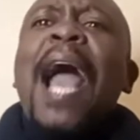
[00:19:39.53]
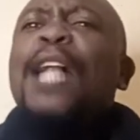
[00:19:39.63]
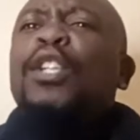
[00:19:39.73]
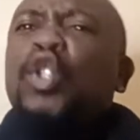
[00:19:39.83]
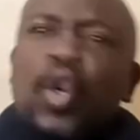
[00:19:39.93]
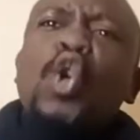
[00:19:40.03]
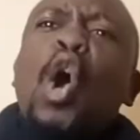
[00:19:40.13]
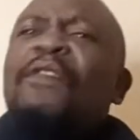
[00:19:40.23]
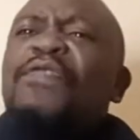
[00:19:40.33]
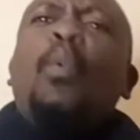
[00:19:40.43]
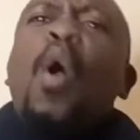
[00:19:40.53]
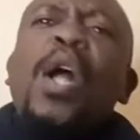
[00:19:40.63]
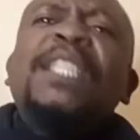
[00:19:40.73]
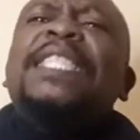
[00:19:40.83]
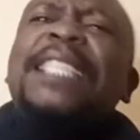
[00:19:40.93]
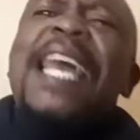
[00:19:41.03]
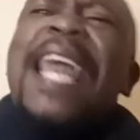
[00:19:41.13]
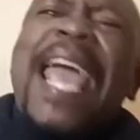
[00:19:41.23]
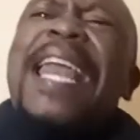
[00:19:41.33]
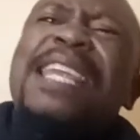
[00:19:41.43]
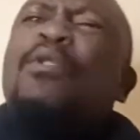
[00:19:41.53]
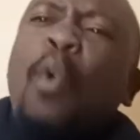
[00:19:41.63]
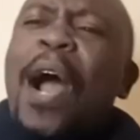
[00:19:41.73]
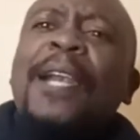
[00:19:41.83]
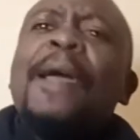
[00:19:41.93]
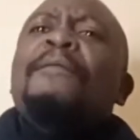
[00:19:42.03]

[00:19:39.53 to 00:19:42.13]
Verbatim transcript: and you know they won't tell anyone.